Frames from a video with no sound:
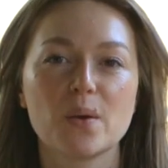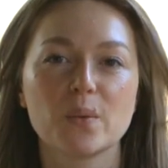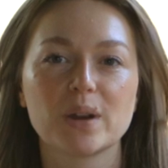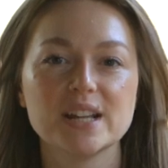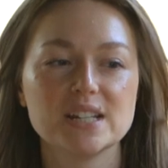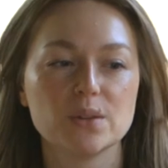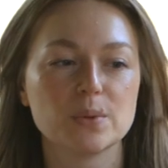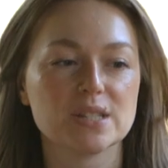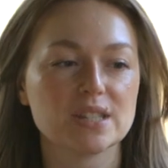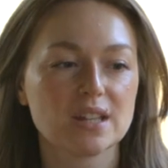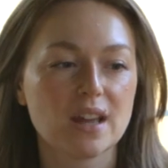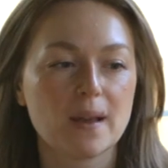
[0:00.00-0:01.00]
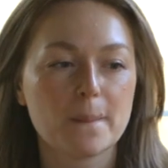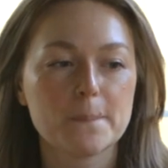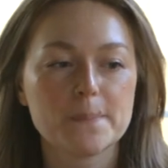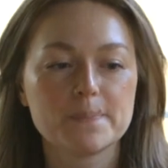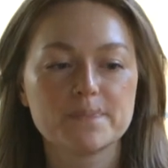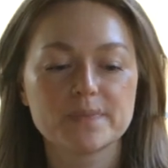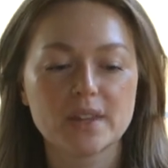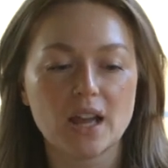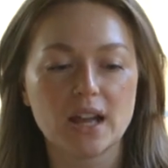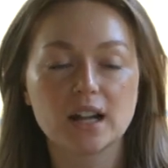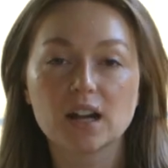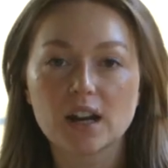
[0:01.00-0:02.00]
What I did was
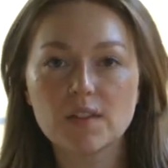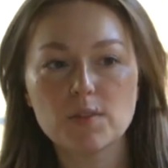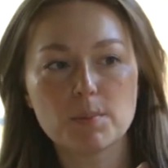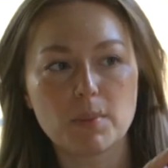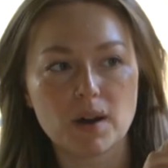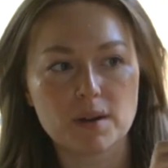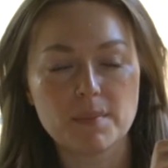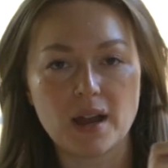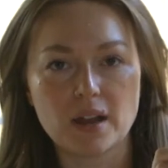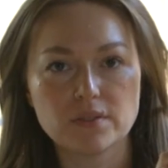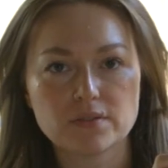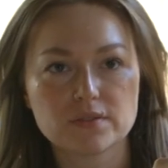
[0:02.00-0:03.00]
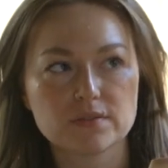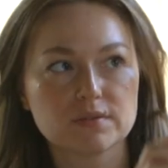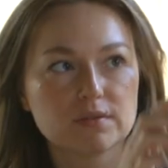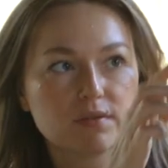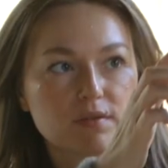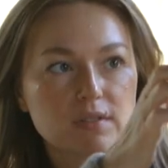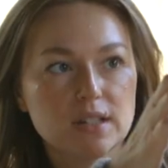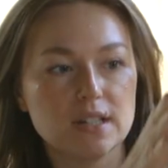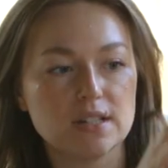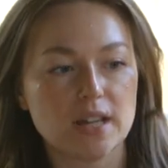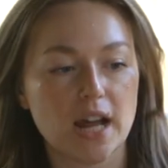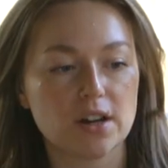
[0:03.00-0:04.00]
I cut out the bottom half
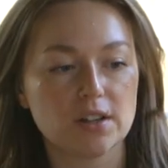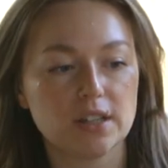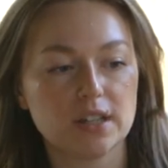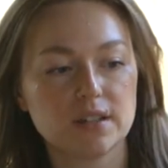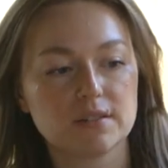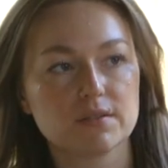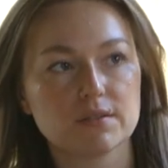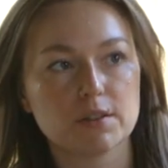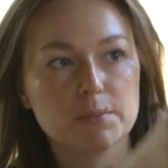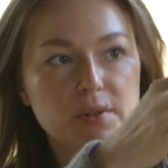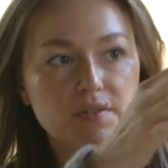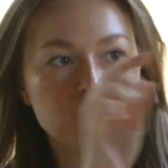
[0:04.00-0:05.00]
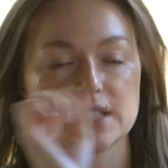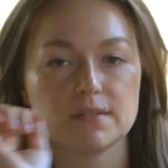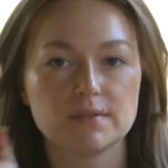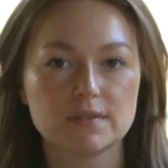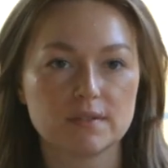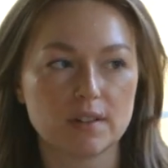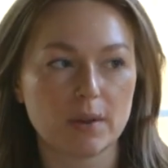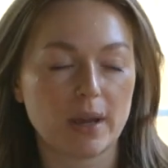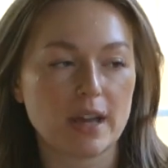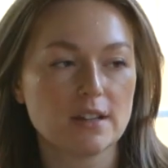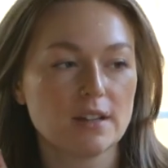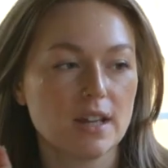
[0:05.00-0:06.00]
entirely, removed it.
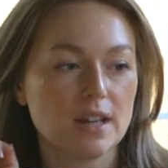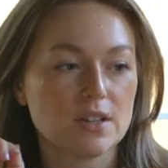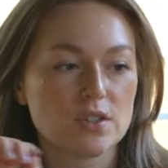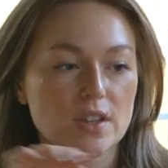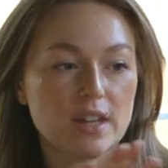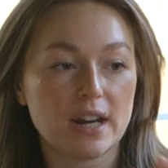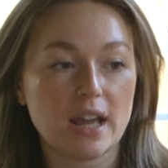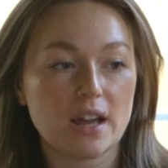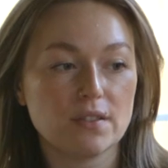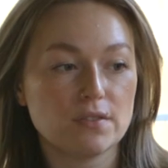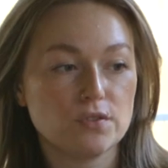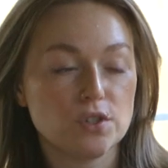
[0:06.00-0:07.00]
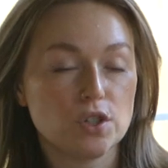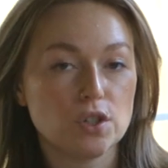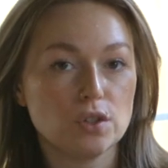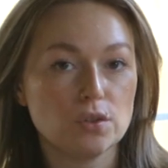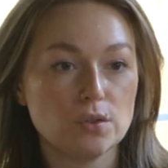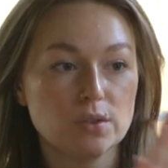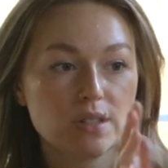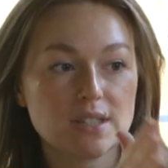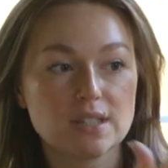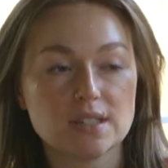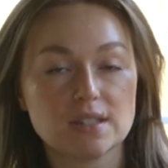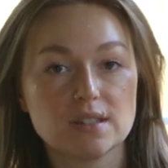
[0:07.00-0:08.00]
Okay, so then I have 2
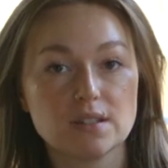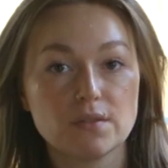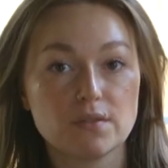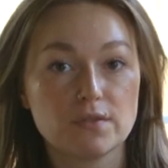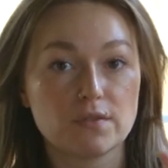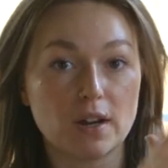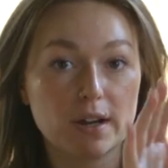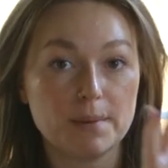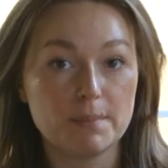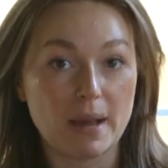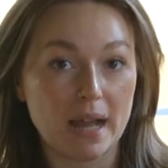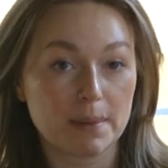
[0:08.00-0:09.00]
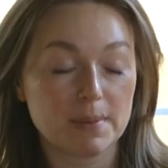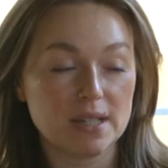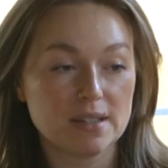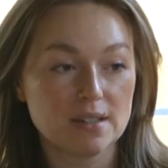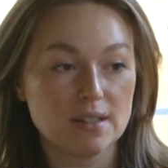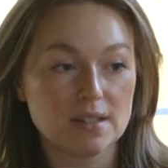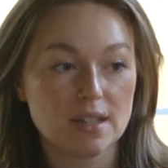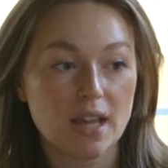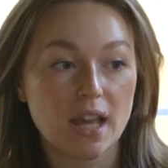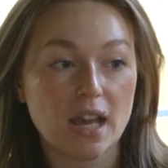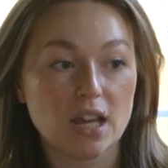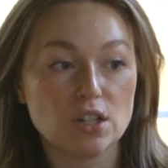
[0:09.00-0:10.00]
front and back pieces
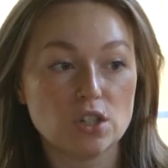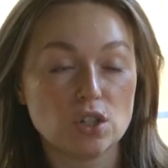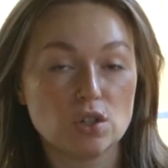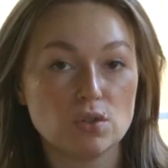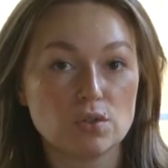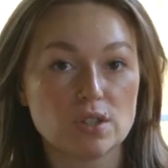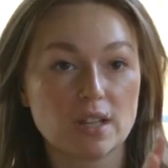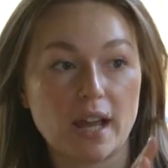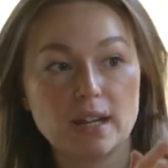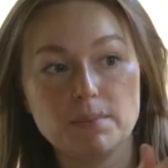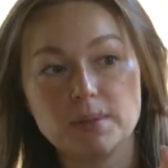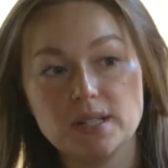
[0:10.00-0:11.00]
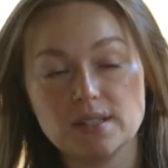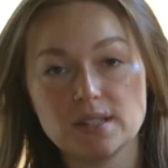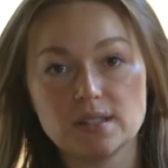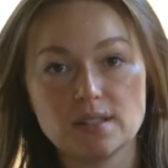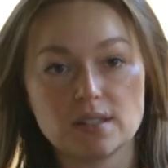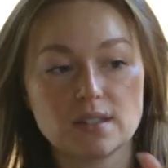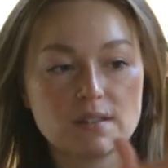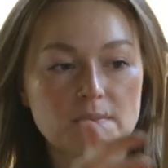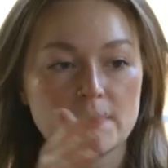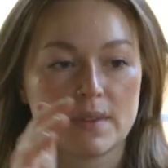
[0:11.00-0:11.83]
and 2 side pieces.